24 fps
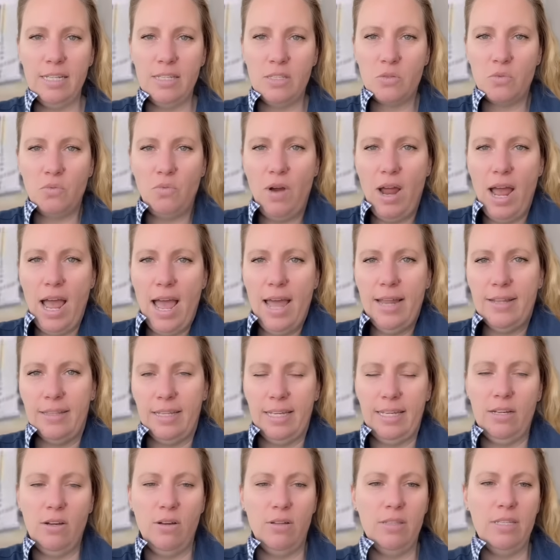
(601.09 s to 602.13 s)
It's
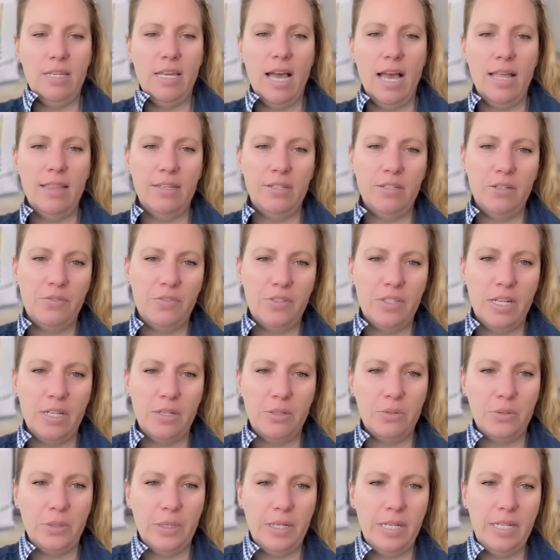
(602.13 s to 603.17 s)
rattling on the island of
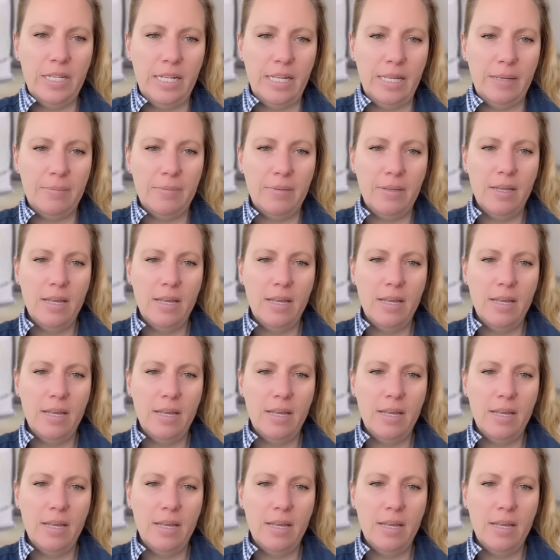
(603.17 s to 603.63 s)
Santorini.